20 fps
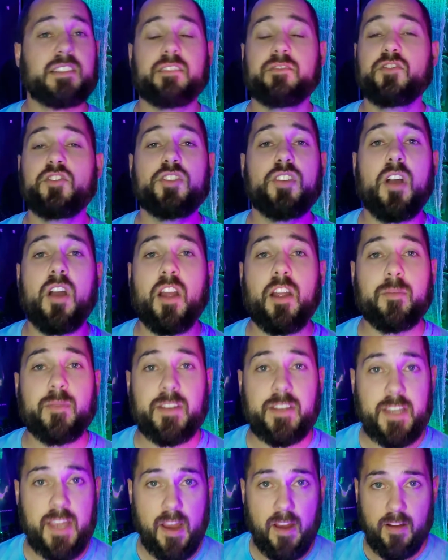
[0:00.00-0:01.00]
of charm
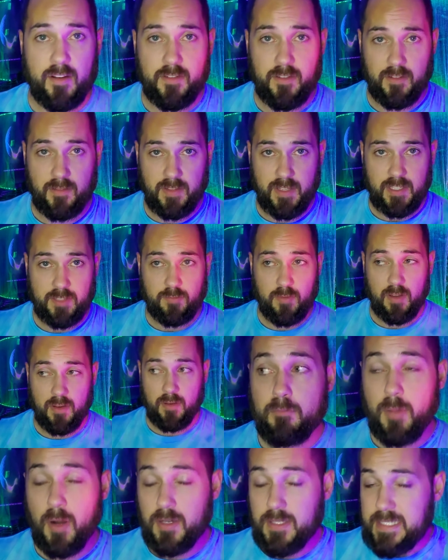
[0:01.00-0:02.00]
and character in this one,
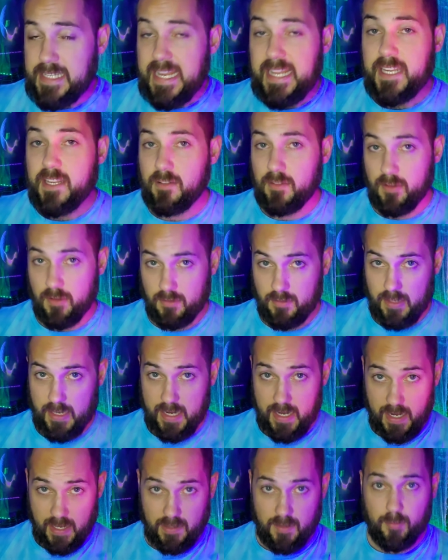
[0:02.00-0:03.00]
particularly
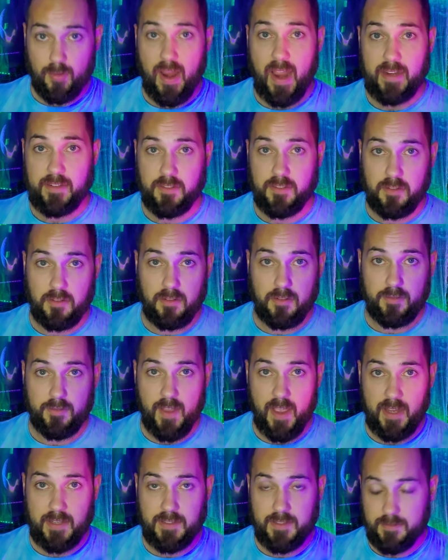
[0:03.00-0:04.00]
in the practical effects.